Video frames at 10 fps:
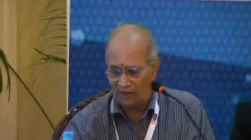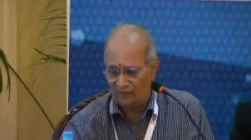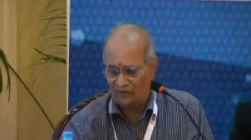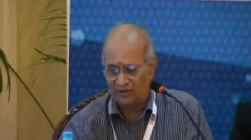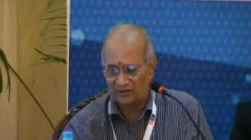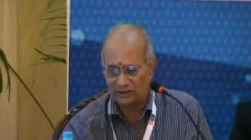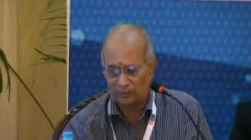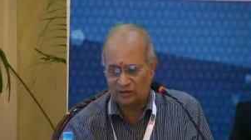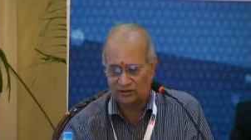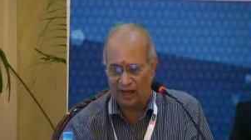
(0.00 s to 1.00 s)
within six
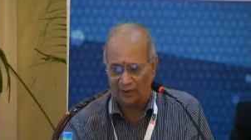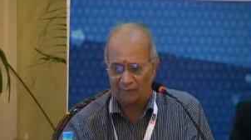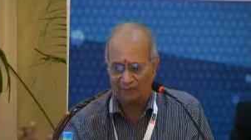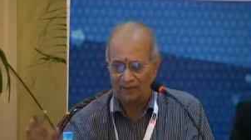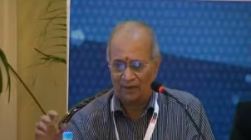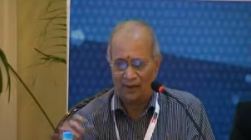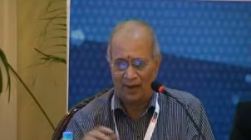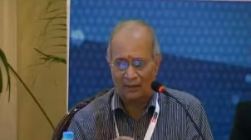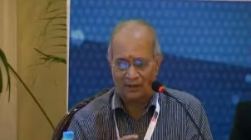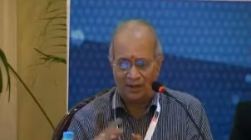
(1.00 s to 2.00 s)
months' time.
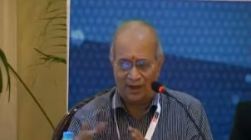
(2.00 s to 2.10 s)
Achha.